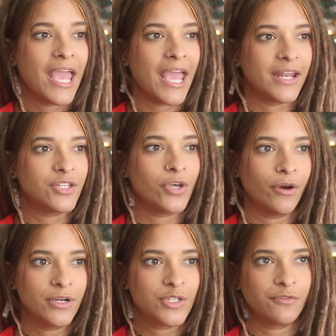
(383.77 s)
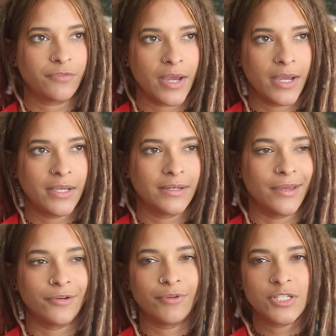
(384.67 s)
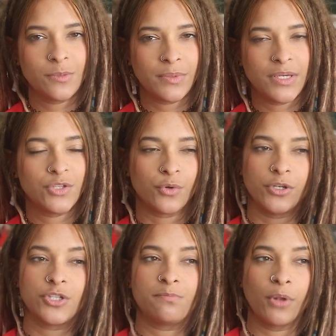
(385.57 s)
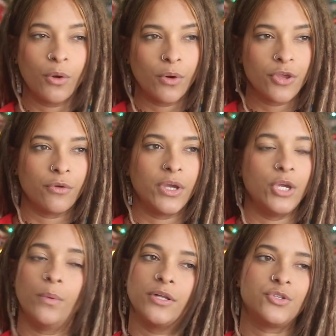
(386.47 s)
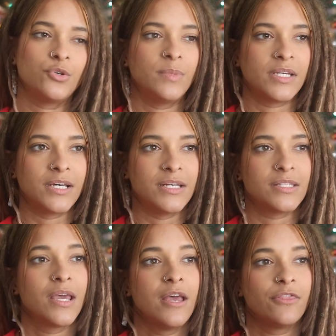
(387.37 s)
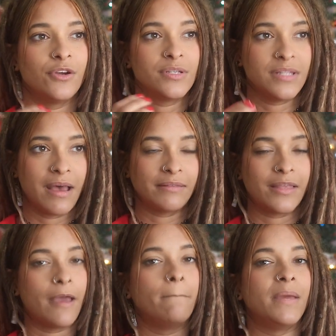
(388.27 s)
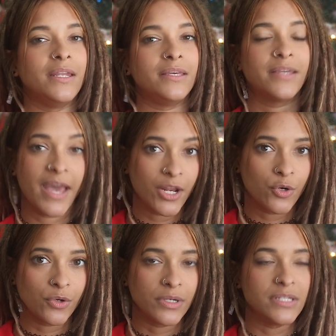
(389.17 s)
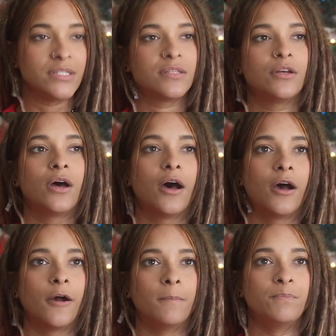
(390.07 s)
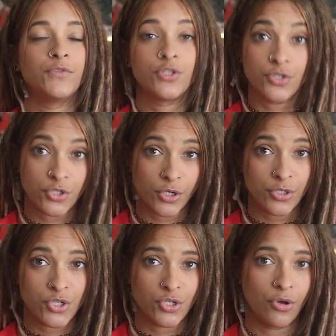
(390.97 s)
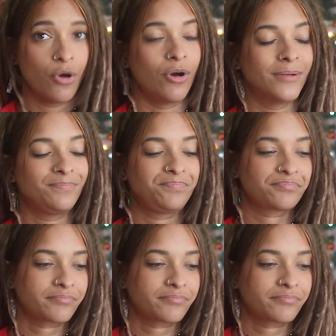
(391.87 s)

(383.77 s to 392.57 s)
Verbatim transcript: and it's hard to find like recipes or explore the way you want to because there's not that many categories um, to search on